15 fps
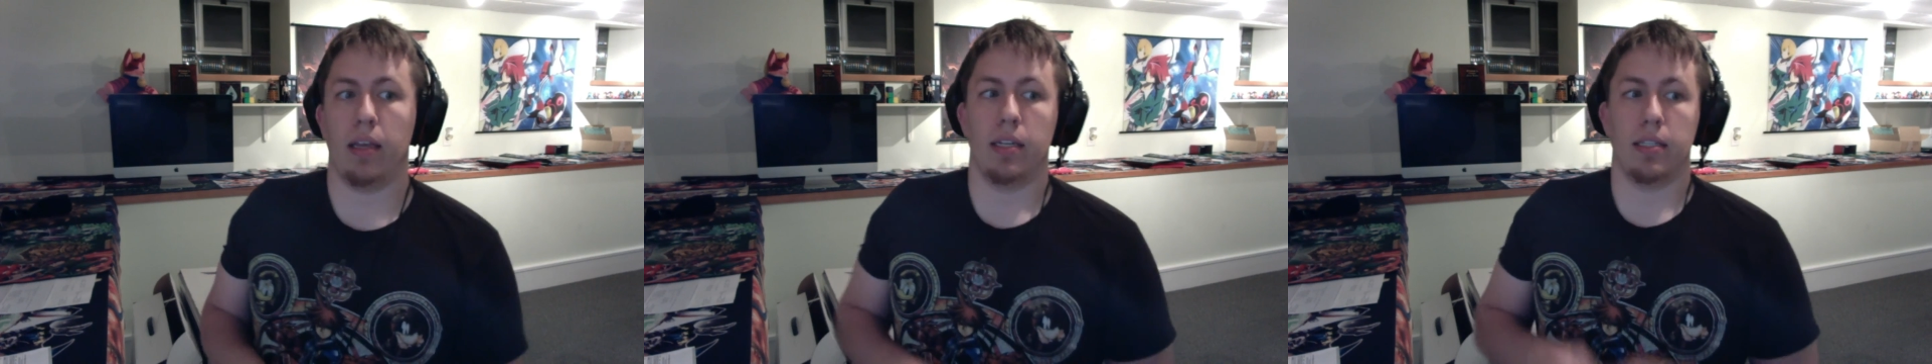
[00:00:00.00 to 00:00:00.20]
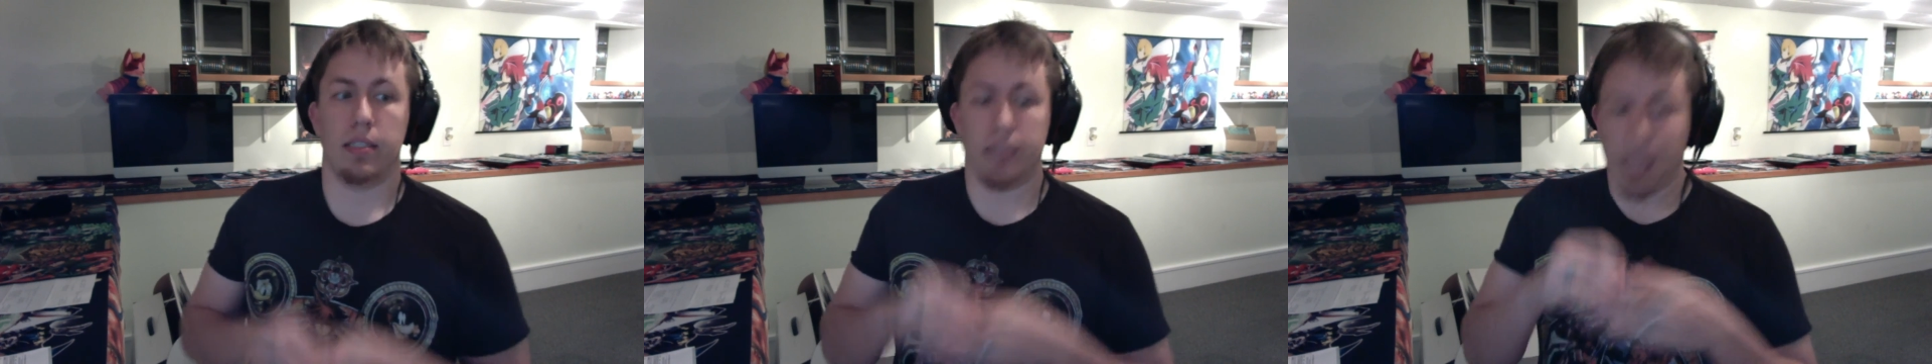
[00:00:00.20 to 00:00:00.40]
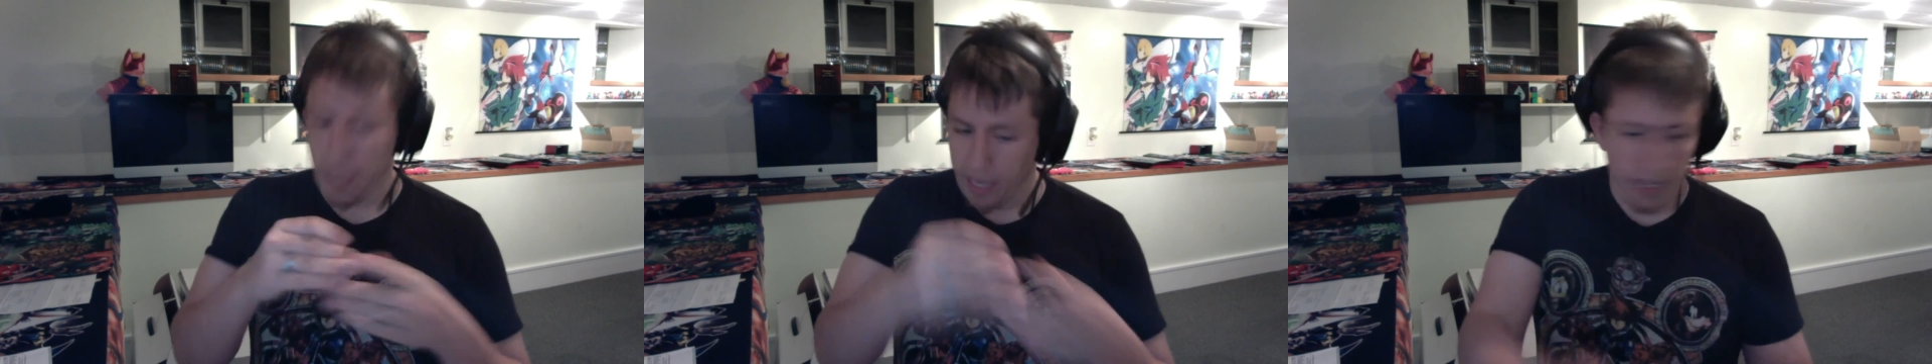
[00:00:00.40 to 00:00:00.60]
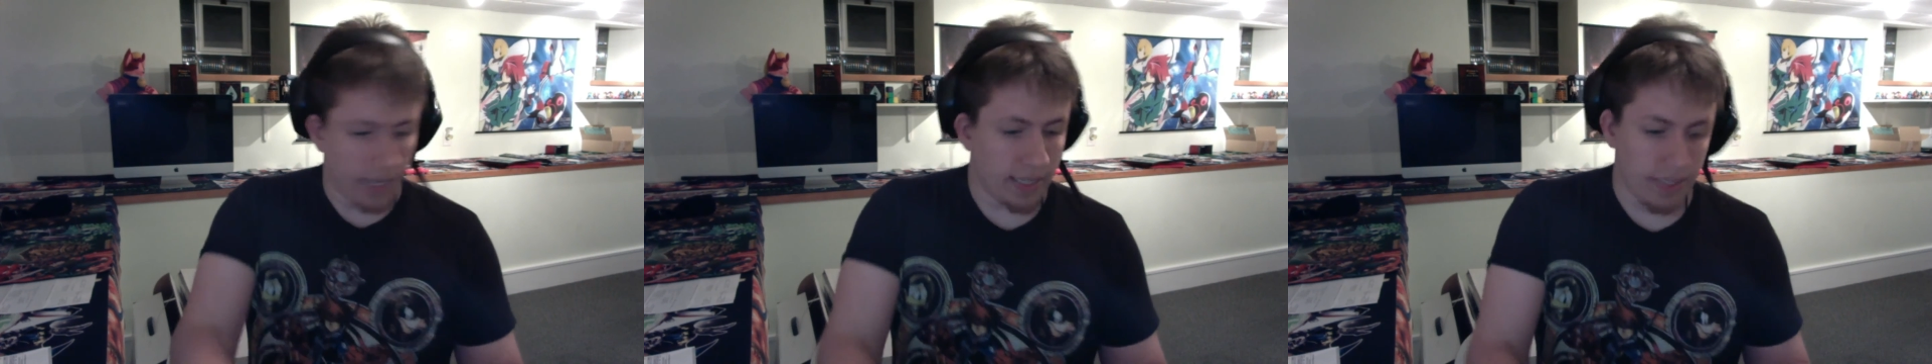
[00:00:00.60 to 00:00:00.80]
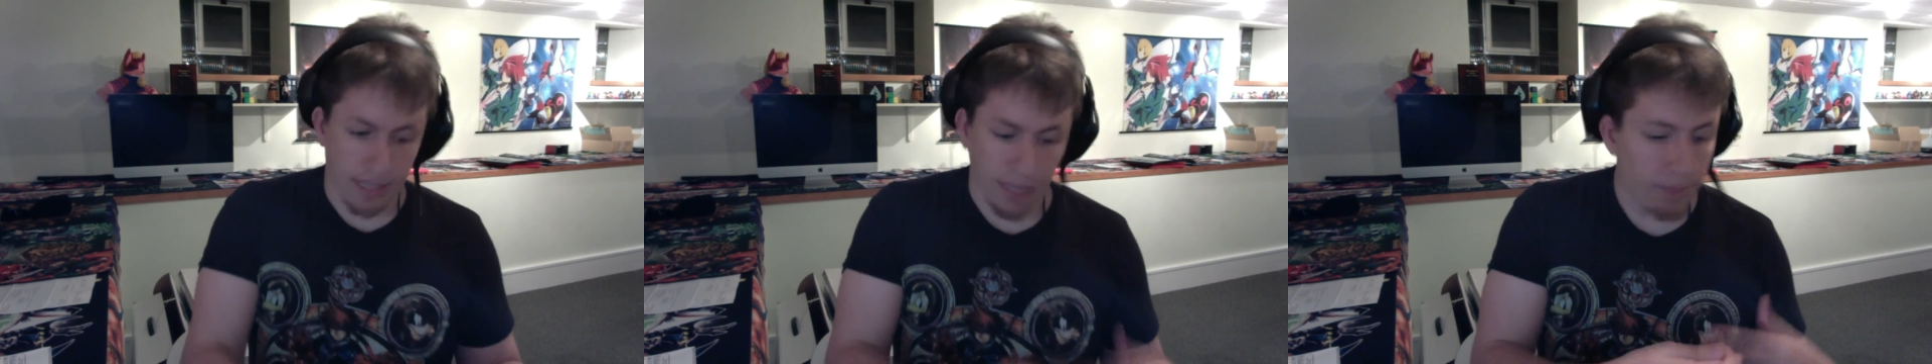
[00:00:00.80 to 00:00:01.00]

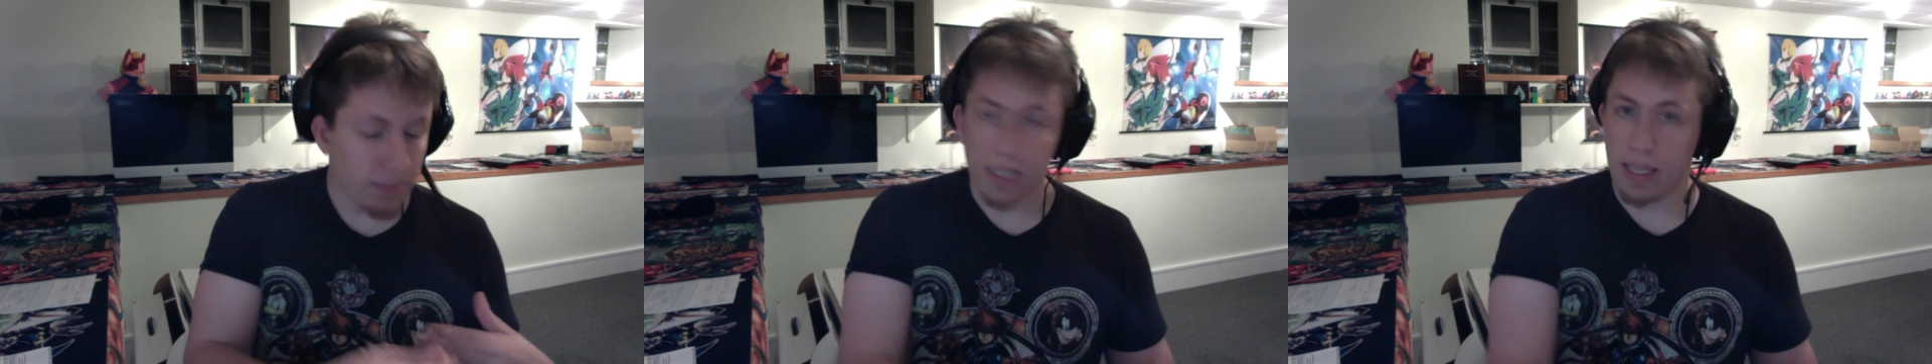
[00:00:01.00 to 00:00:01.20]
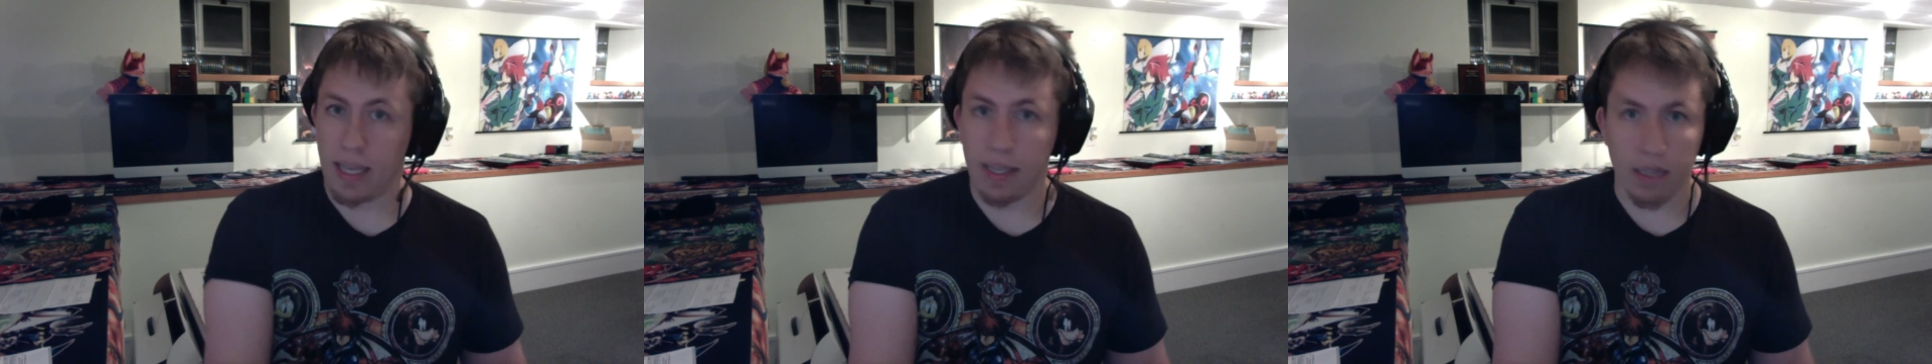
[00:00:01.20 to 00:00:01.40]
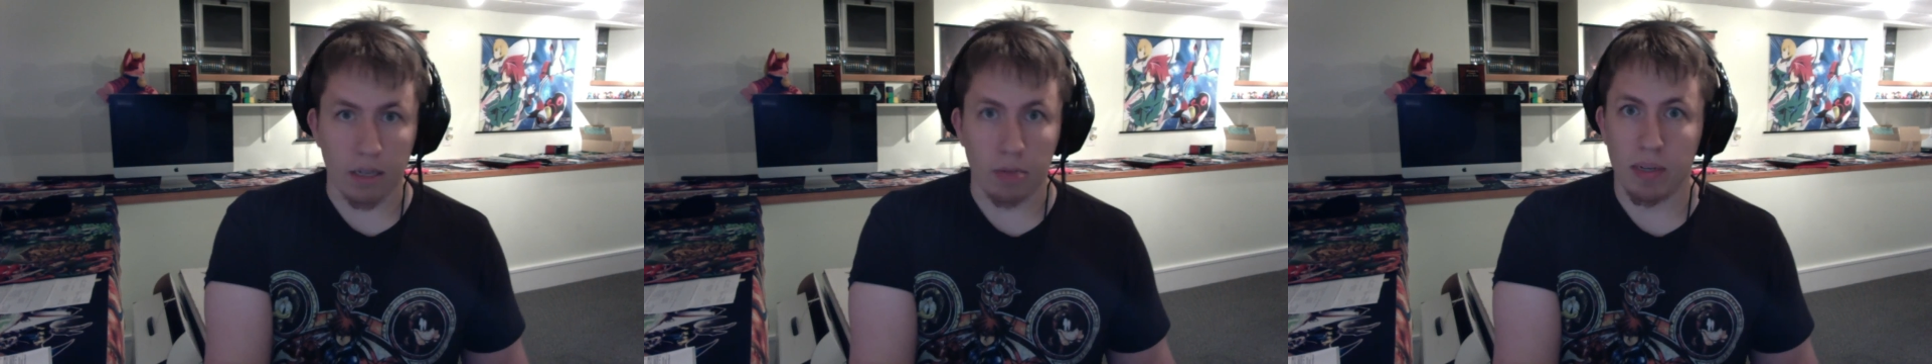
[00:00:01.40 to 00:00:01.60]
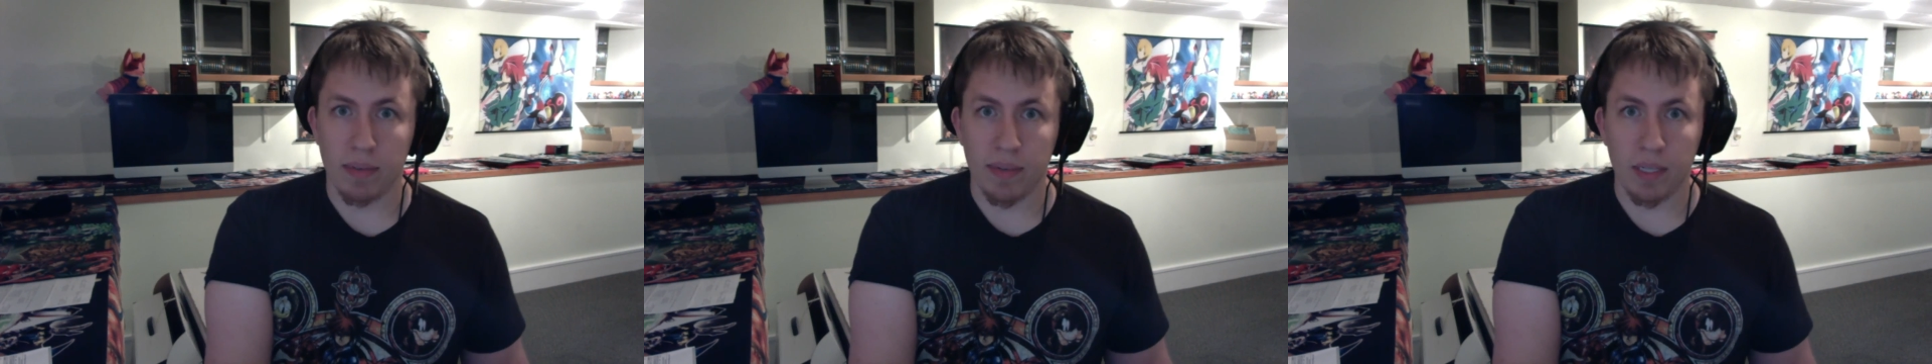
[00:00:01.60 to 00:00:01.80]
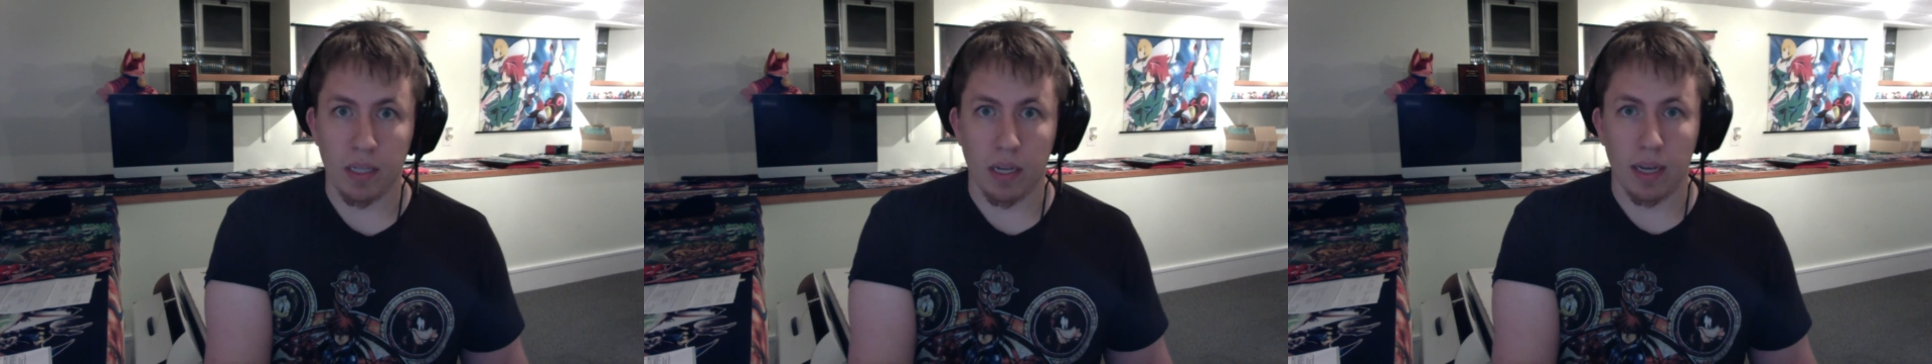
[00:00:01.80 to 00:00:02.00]
accepting that little bit of a
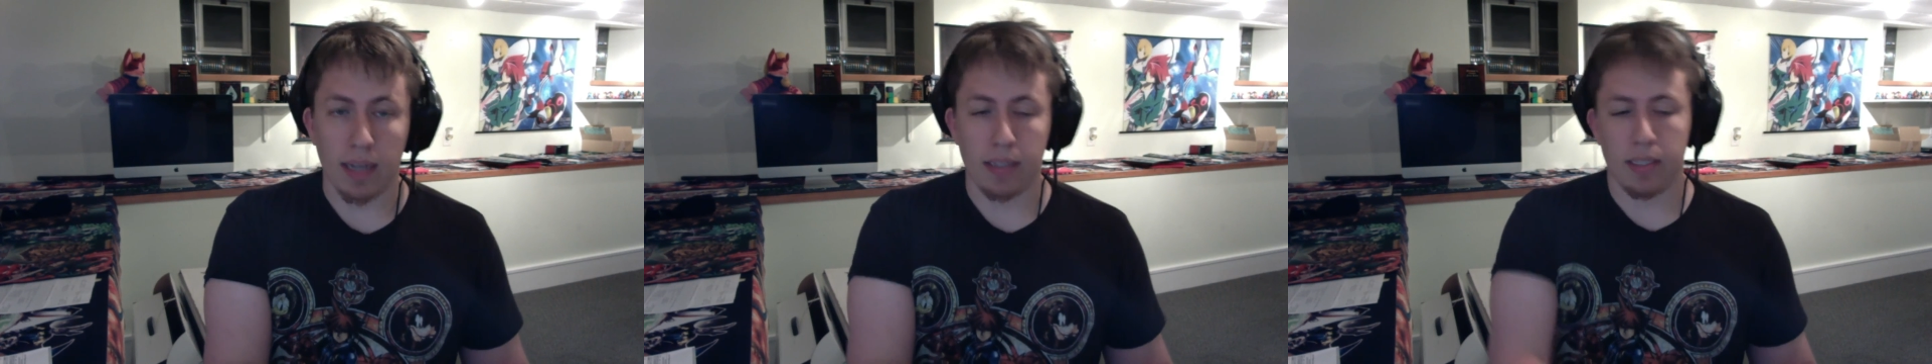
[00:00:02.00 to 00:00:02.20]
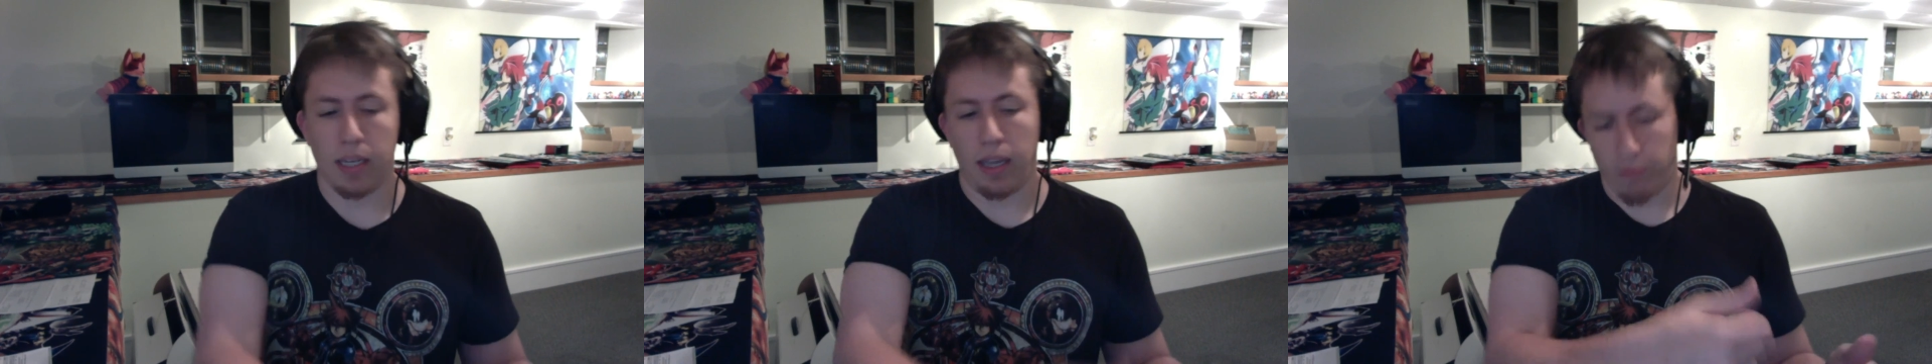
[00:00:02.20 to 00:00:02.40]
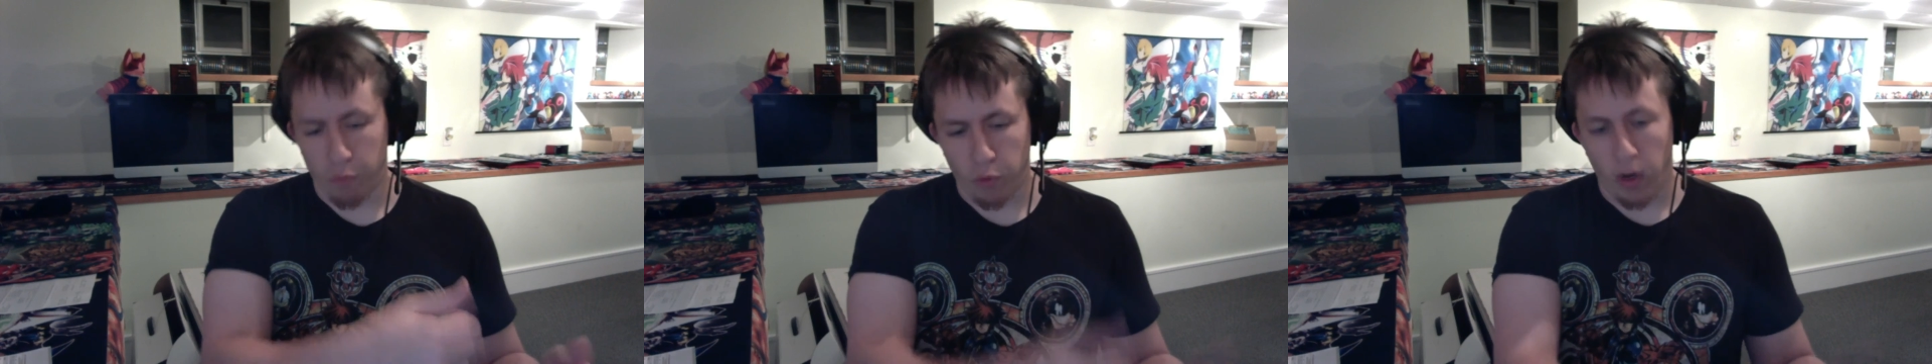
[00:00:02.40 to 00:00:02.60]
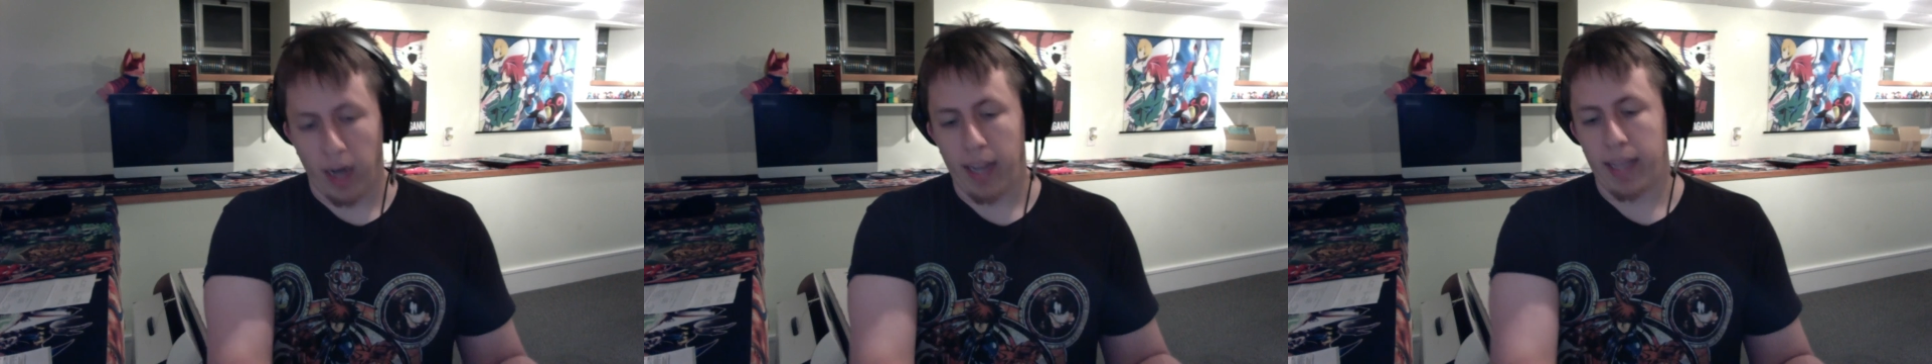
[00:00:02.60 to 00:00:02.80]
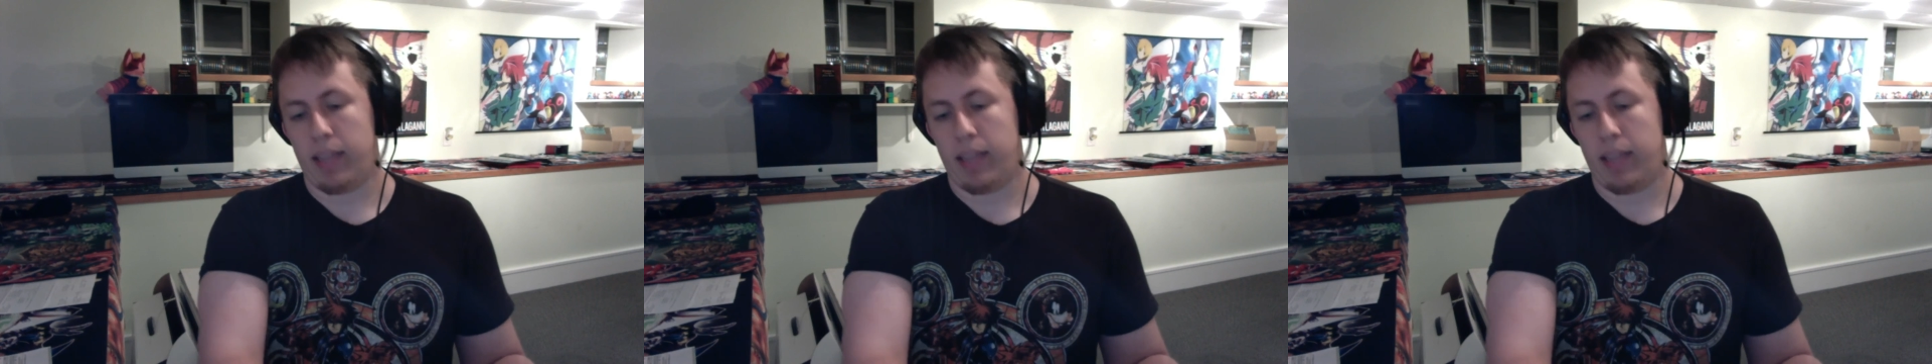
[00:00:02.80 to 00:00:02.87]
loss and running